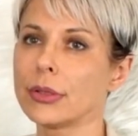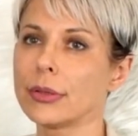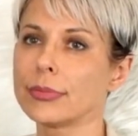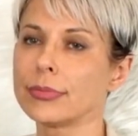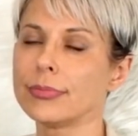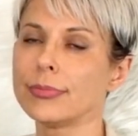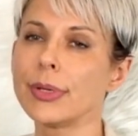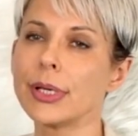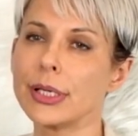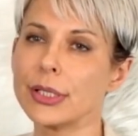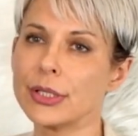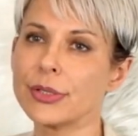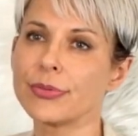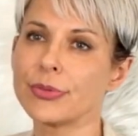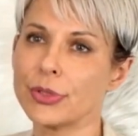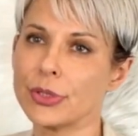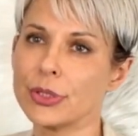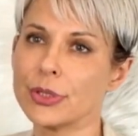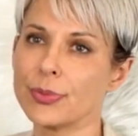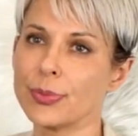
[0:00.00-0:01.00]
make a
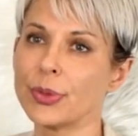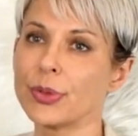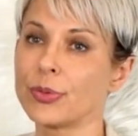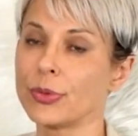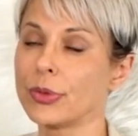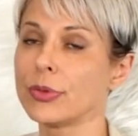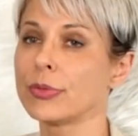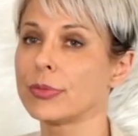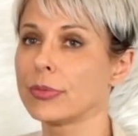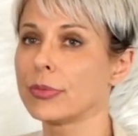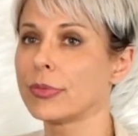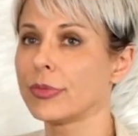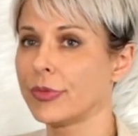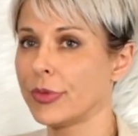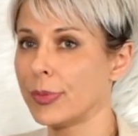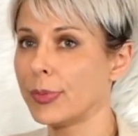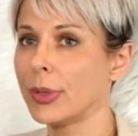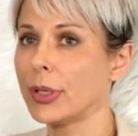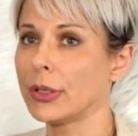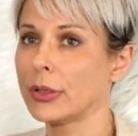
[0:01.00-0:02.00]
difference between
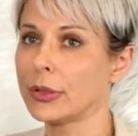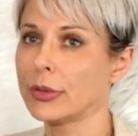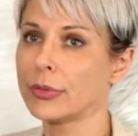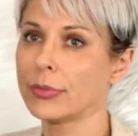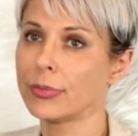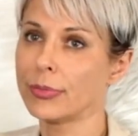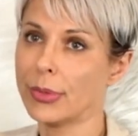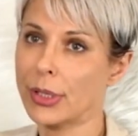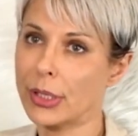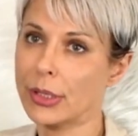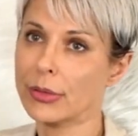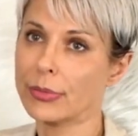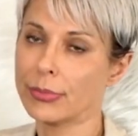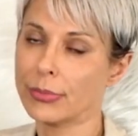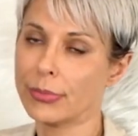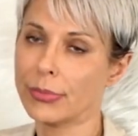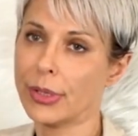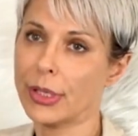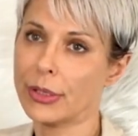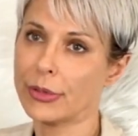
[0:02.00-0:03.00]
female and
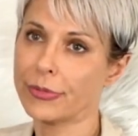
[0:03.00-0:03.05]
male